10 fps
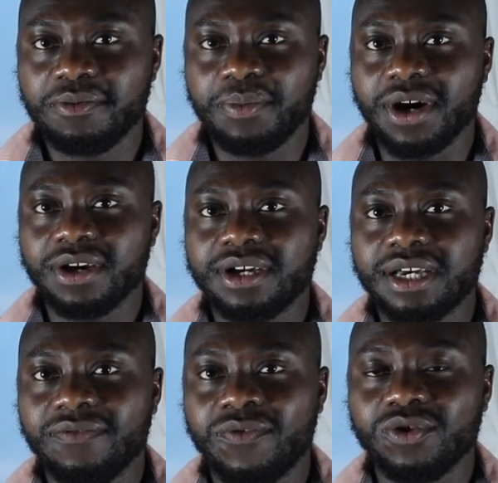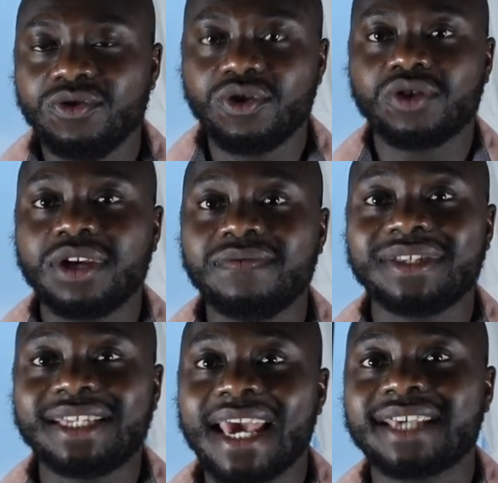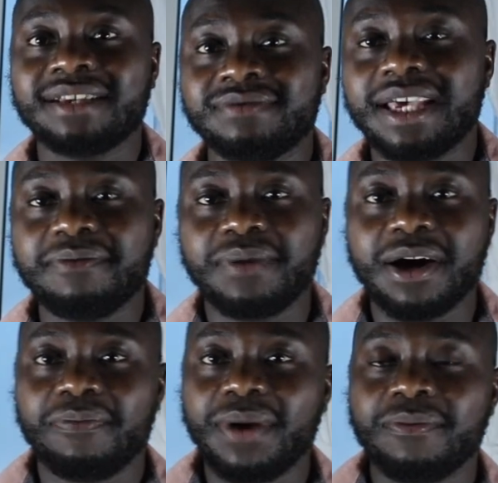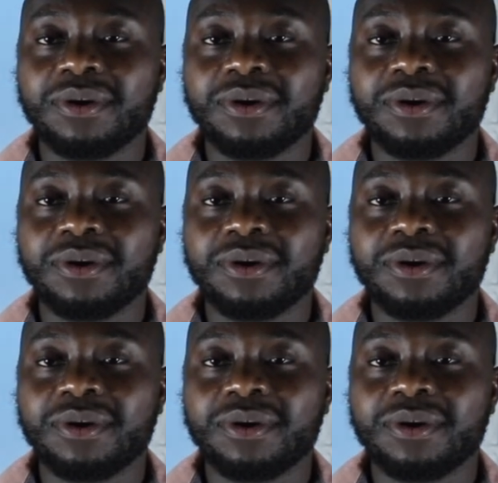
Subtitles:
but for you not to even text say blah blah,